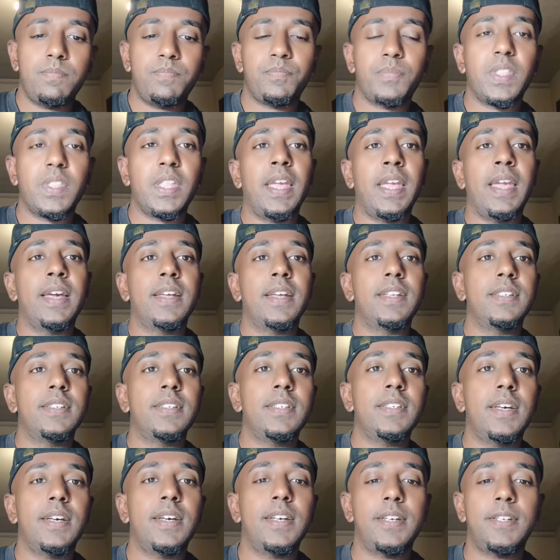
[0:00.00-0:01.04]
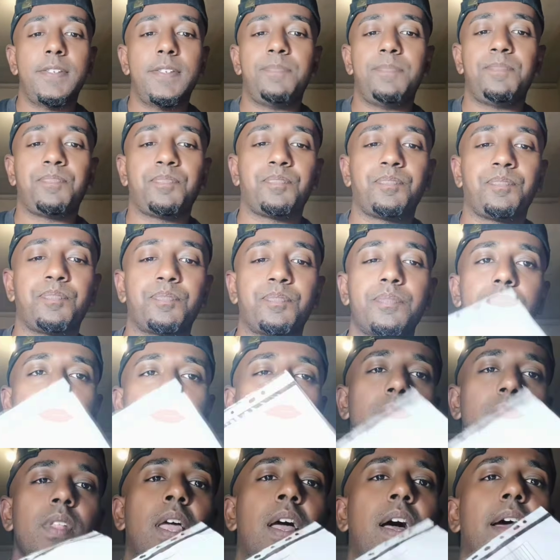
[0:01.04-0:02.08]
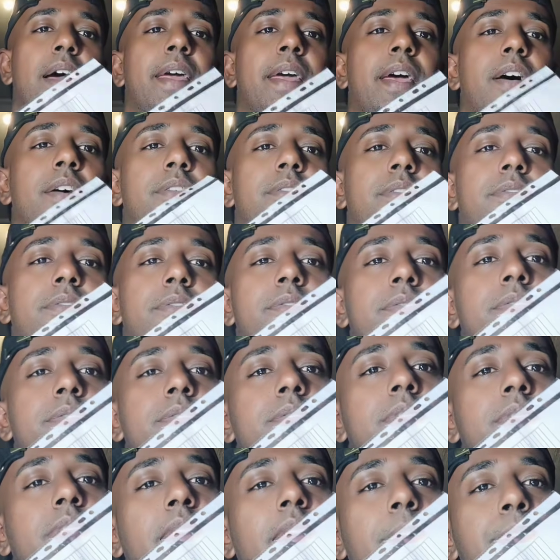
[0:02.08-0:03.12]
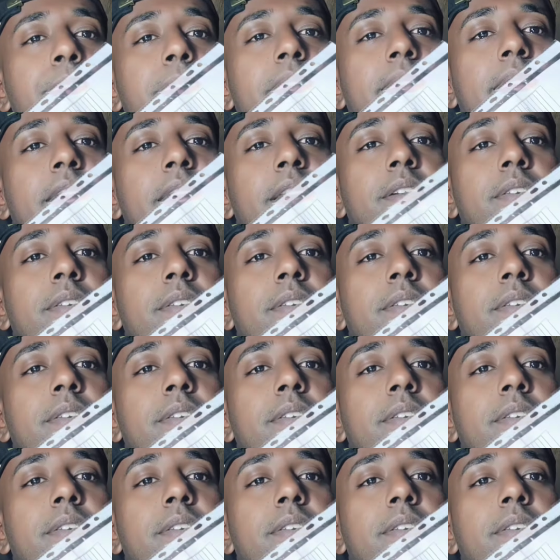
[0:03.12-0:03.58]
And I have the MP9